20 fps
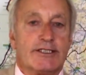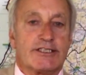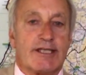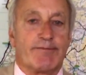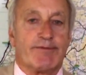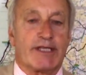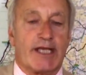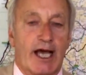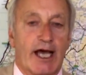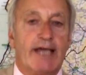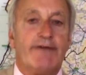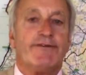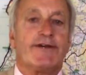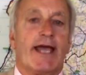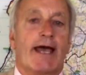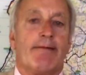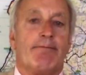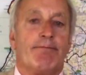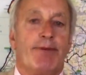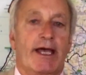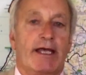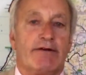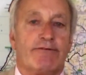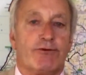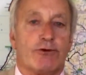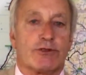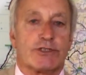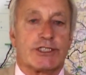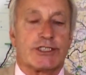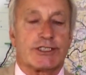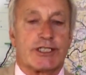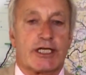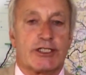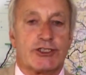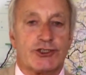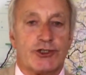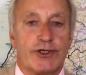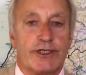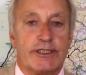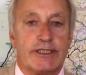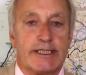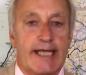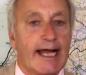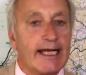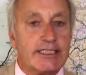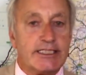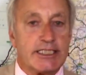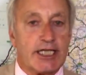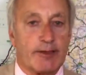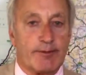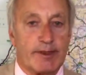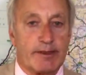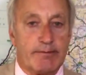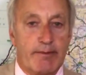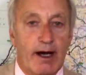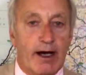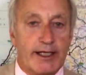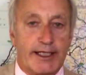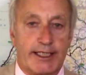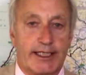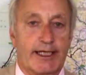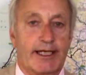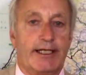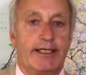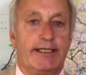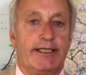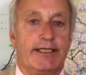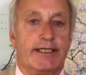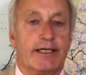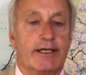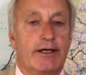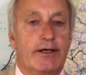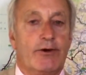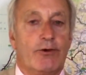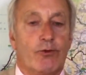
something I've campaigned for since I joined the Anti-Common Market League